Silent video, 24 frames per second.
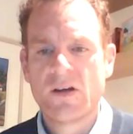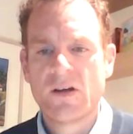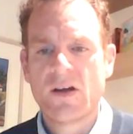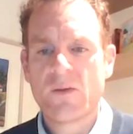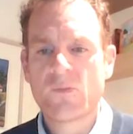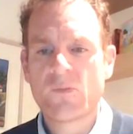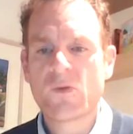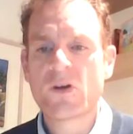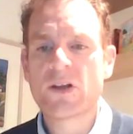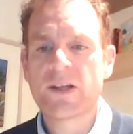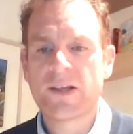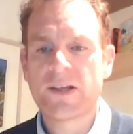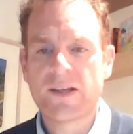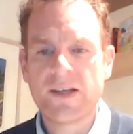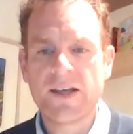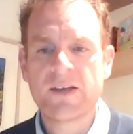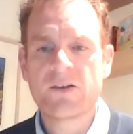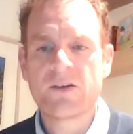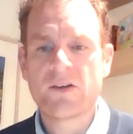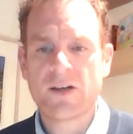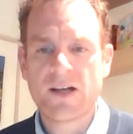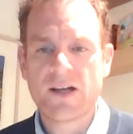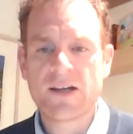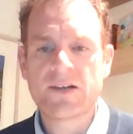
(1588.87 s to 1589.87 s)
I'm really
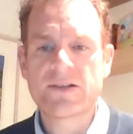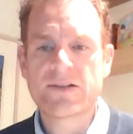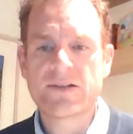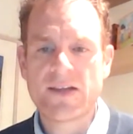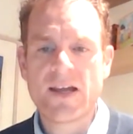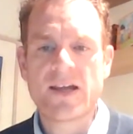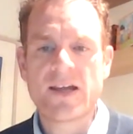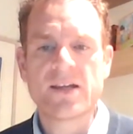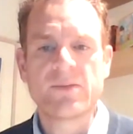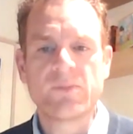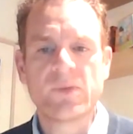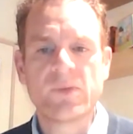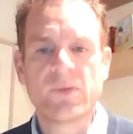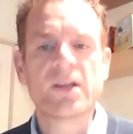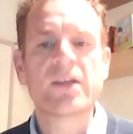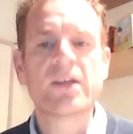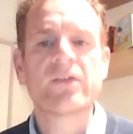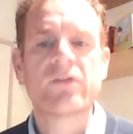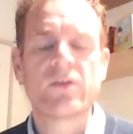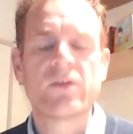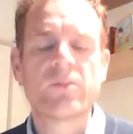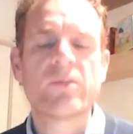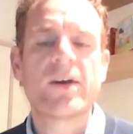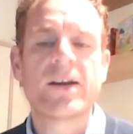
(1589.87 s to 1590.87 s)
keen on understanding billing
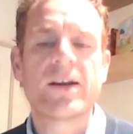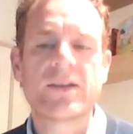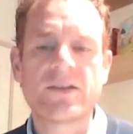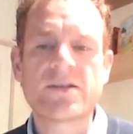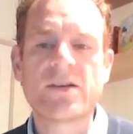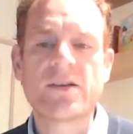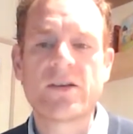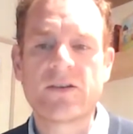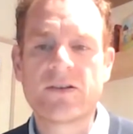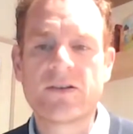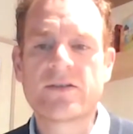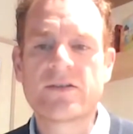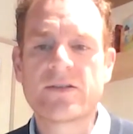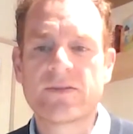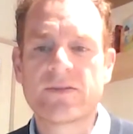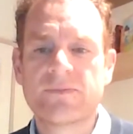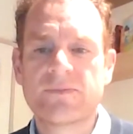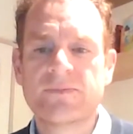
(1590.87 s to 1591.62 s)
for practice owners.